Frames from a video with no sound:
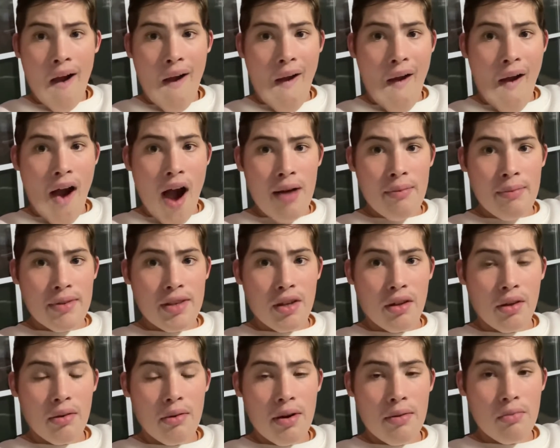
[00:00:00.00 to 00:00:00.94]
The
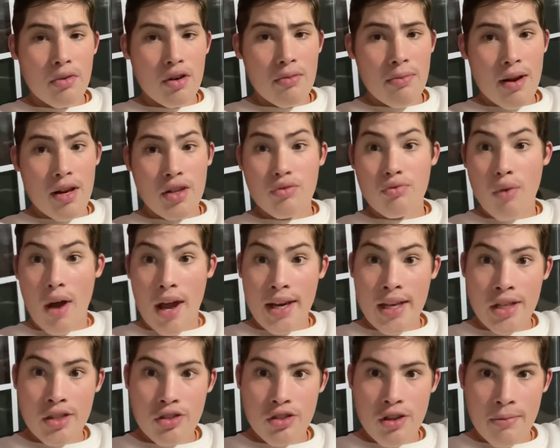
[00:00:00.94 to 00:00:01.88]
only one I'm worried about is
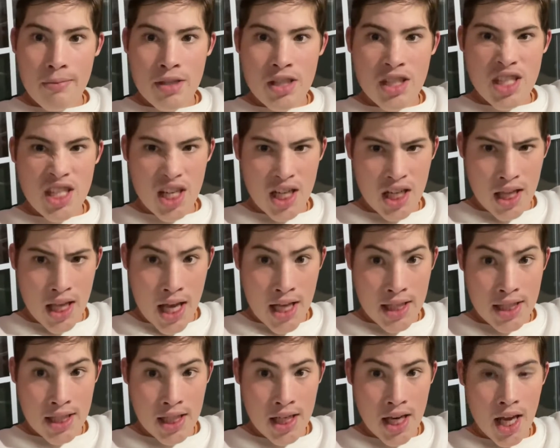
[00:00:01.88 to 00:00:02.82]
writing, so I'm going to study
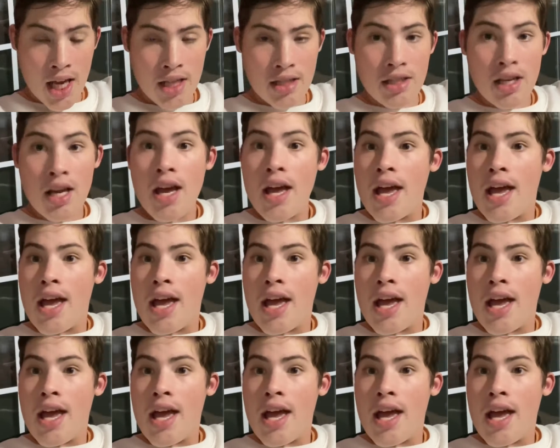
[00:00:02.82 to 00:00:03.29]
that tonight.